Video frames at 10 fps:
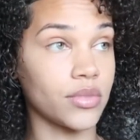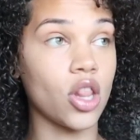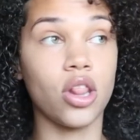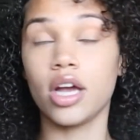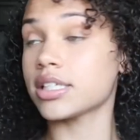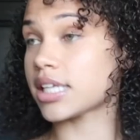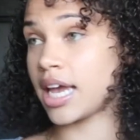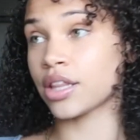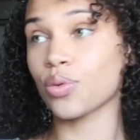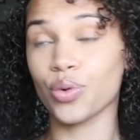look,
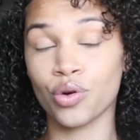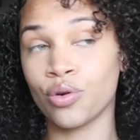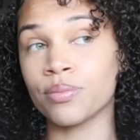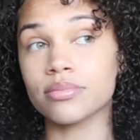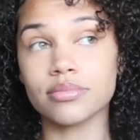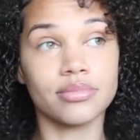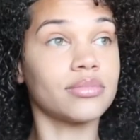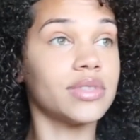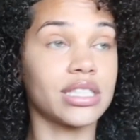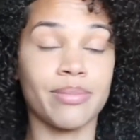scan the room,
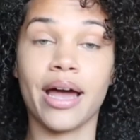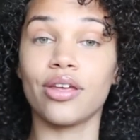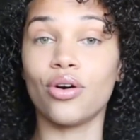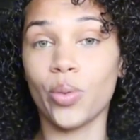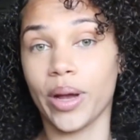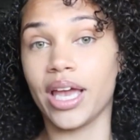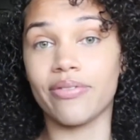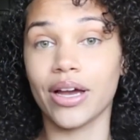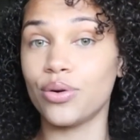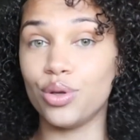smile,
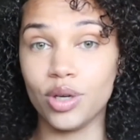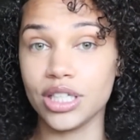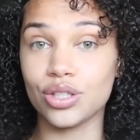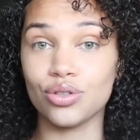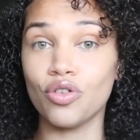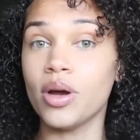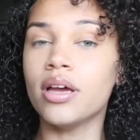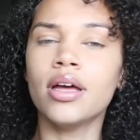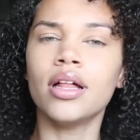wave at who you need to.